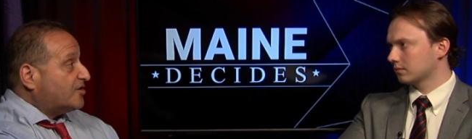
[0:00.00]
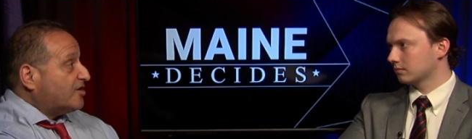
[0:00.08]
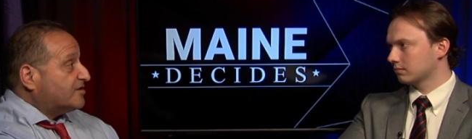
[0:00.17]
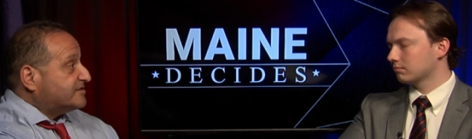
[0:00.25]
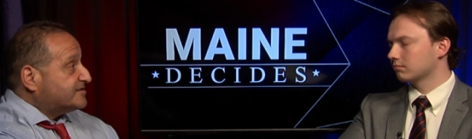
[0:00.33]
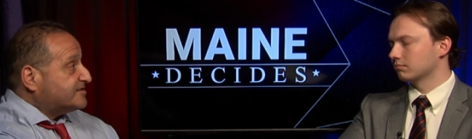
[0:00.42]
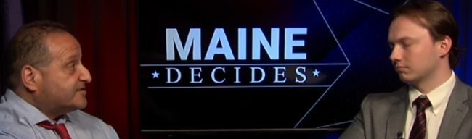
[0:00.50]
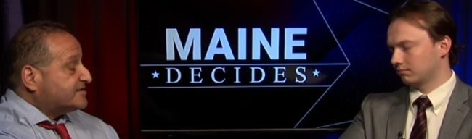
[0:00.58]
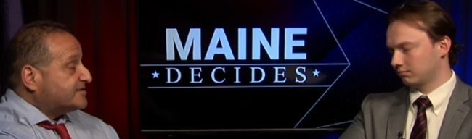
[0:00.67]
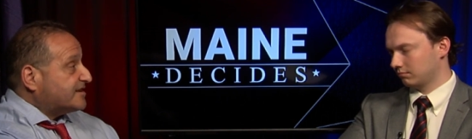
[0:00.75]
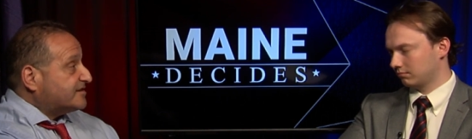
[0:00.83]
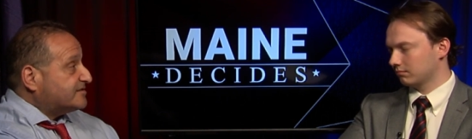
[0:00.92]
Speaker 1: colleagues in the
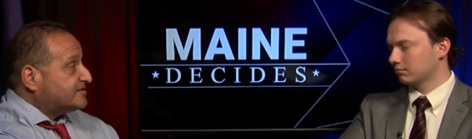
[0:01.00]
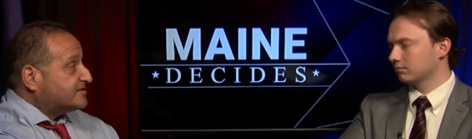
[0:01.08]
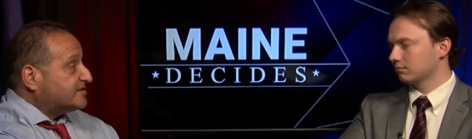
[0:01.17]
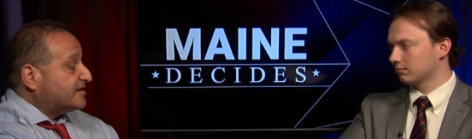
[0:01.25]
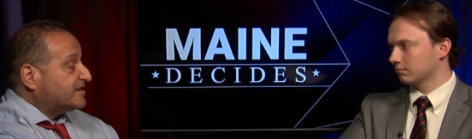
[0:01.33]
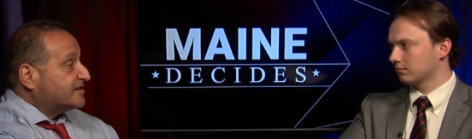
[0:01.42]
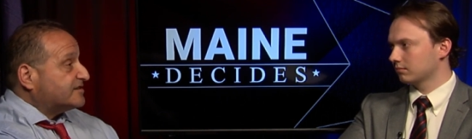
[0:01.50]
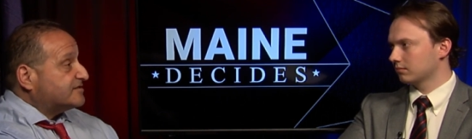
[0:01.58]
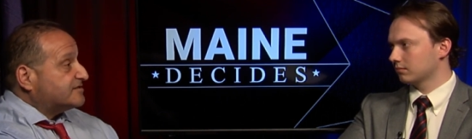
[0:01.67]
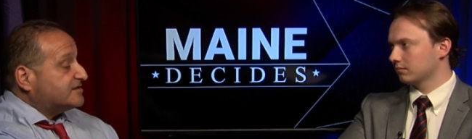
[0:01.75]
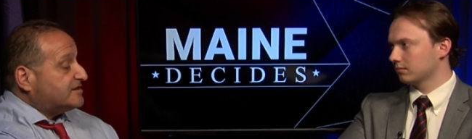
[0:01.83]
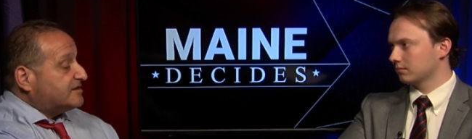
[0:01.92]
Senate
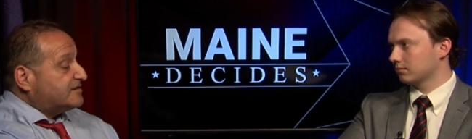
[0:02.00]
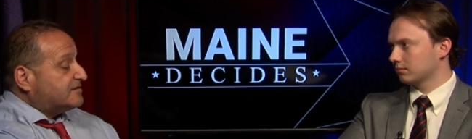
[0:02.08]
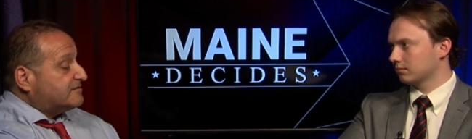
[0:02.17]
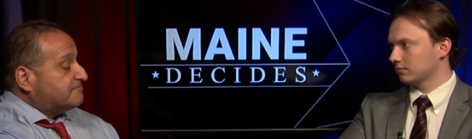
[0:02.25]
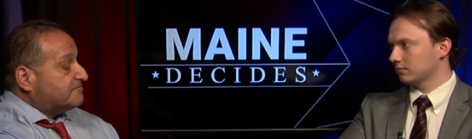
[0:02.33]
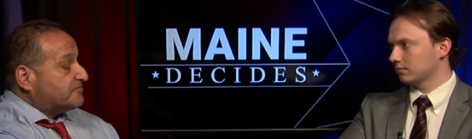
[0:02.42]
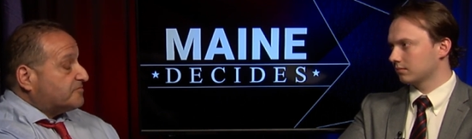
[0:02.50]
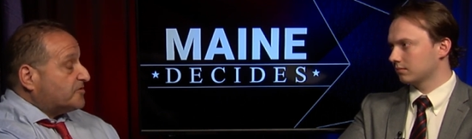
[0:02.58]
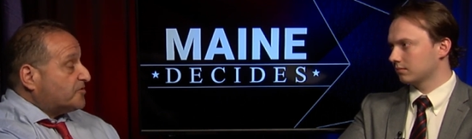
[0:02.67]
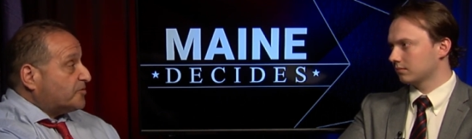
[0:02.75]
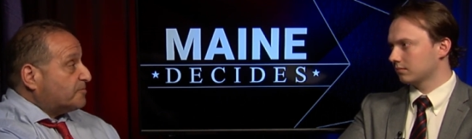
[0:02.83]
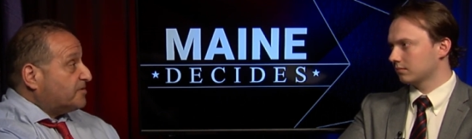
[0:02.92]
and
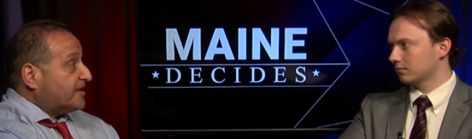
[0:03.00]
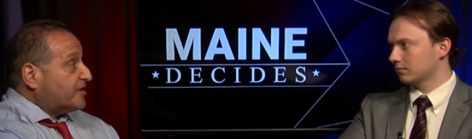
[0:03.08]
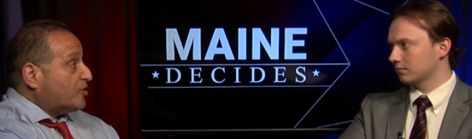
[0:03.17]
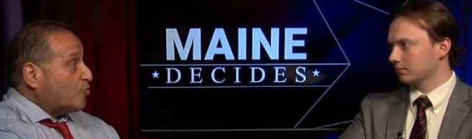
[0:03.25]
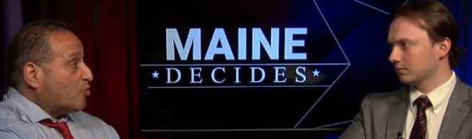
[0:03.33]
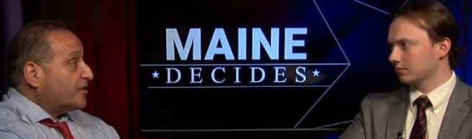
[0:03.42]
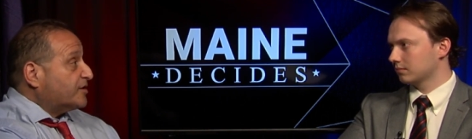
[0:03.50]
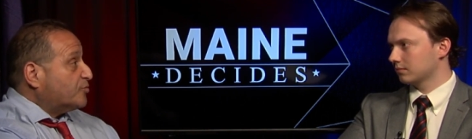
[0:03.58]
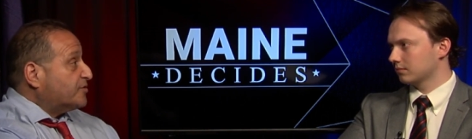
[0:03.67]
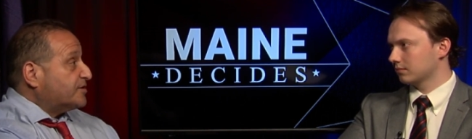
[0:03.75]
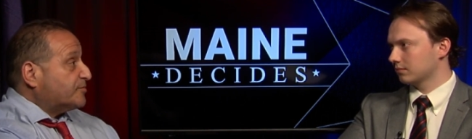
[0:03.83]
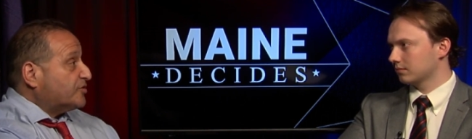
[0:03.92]
uh, plan on working
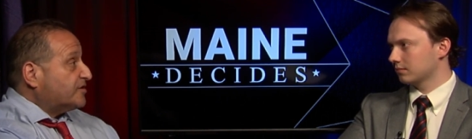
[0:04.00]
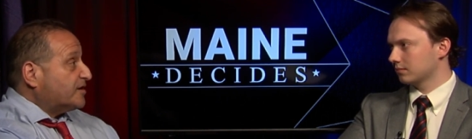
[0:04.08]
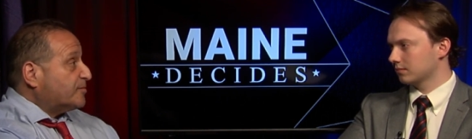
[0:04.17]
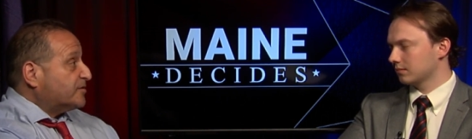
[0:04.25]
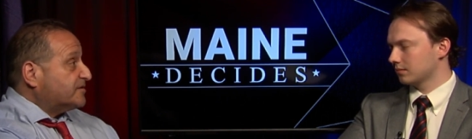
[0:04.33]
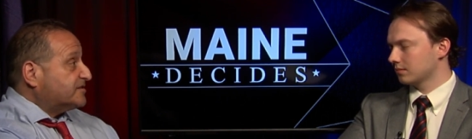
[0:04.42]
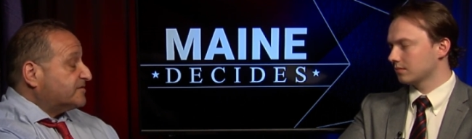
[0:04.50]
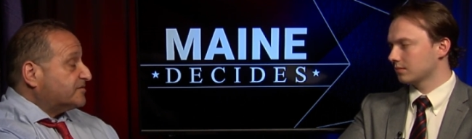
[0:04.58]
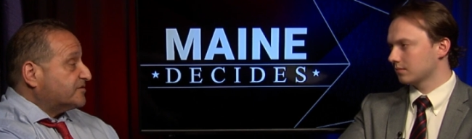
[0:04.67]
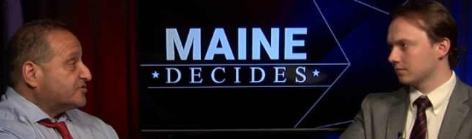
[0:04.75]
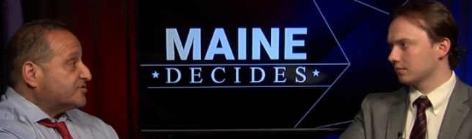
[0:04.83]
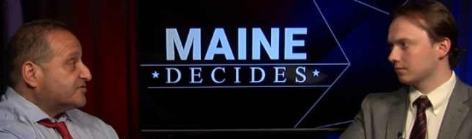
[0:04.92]
with them on a number of
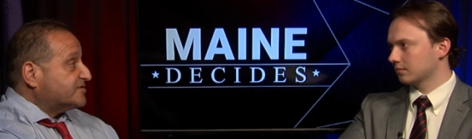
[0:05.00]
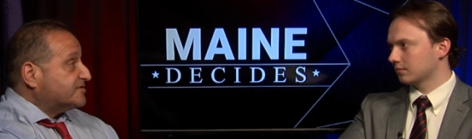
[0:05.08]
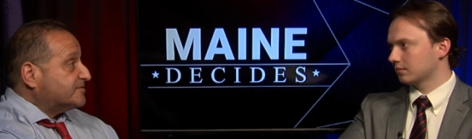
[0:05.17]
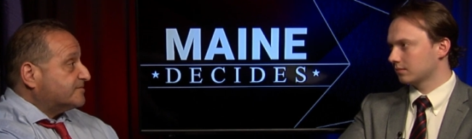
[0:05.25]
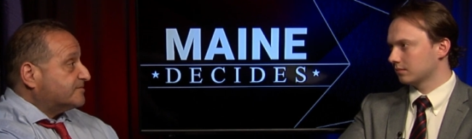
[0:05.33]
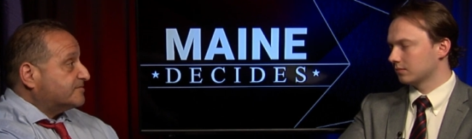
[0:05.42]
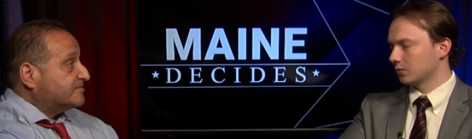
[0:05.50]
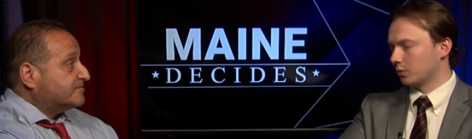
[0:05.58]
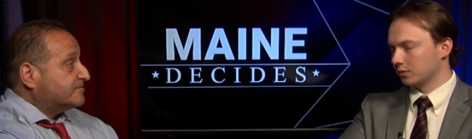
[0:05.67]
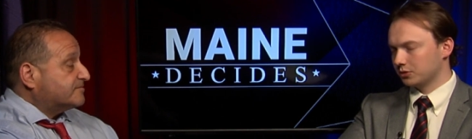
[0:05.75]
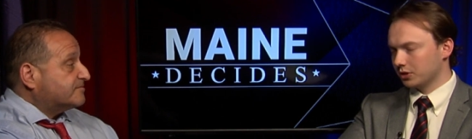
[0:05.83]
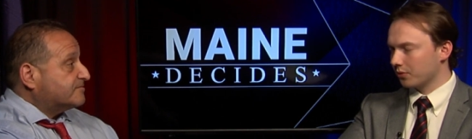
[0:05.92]
different issues.
Speaker 2: Mm,
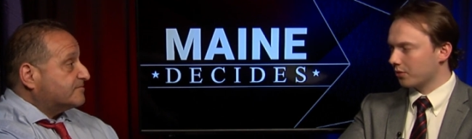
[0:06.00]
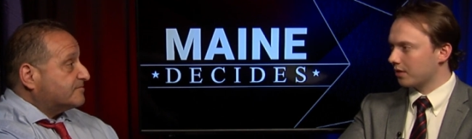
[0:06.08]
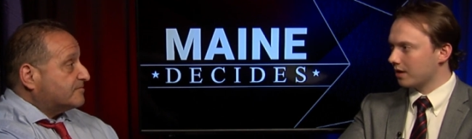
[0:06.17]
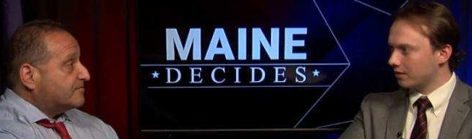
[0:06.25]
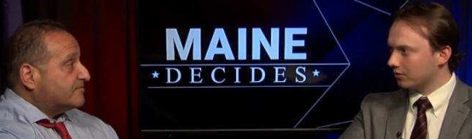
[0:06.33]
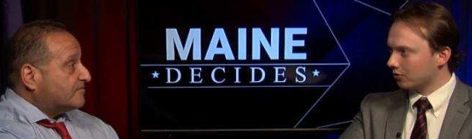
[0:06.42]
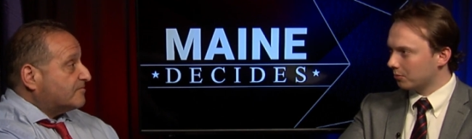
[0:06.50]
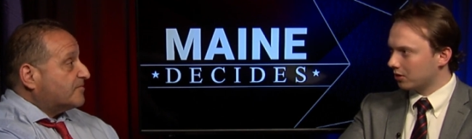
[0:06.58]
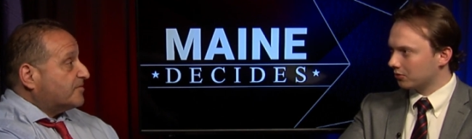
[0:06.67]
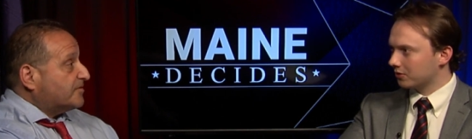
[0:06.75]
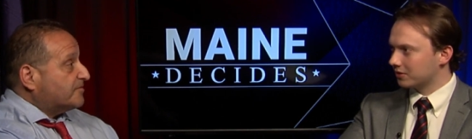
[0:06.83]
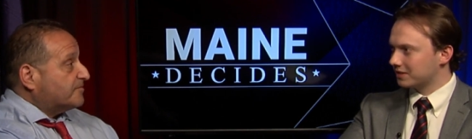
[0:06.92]
well, Joe, thank you so
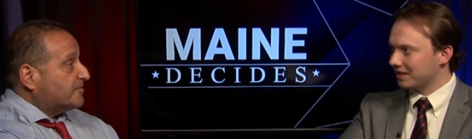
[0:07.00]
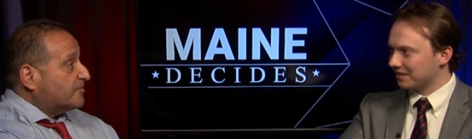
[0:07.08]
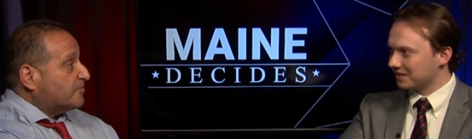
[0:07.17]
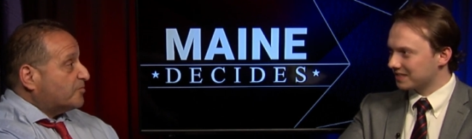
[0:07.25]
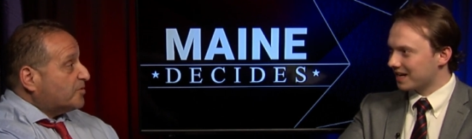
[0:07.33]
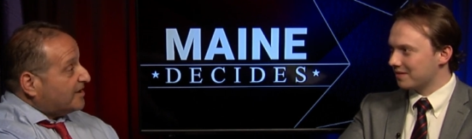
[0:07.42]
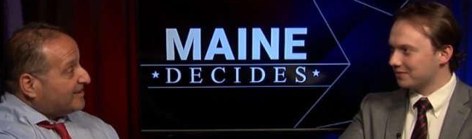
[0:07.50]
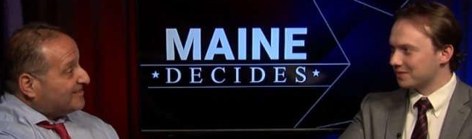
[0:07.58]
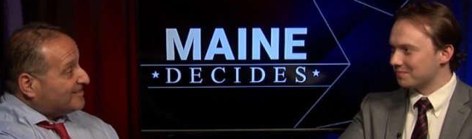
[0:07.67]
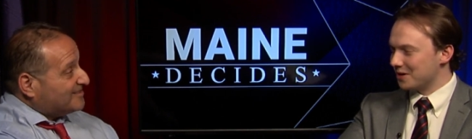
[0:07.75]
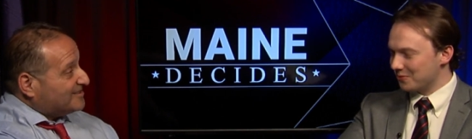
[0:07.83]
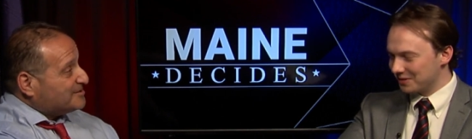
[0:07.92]
much for taking the time hey, to
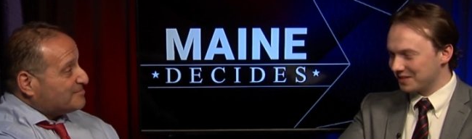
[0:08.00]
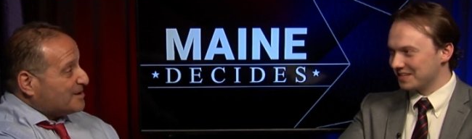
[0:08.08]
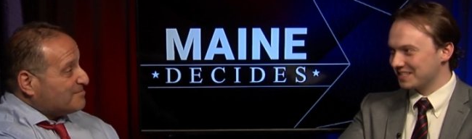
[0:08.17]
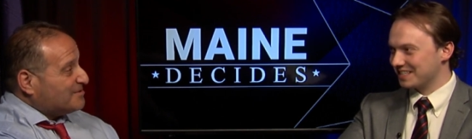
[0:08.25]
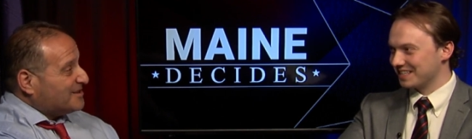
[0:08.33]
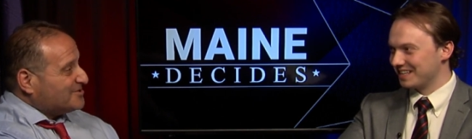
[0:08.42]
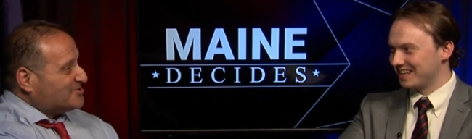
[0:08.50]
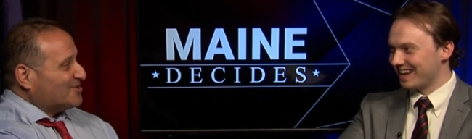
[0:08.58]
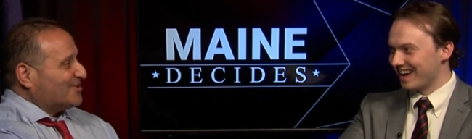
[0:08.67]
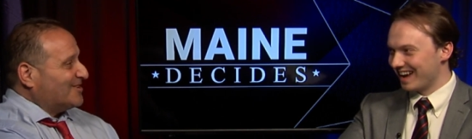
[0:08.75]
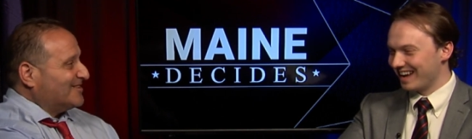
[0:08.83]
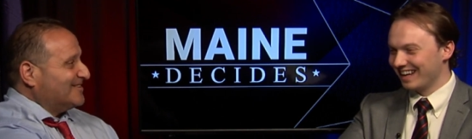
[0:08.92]
meet with us. us. My
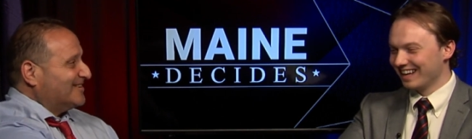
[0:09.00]
pleasure.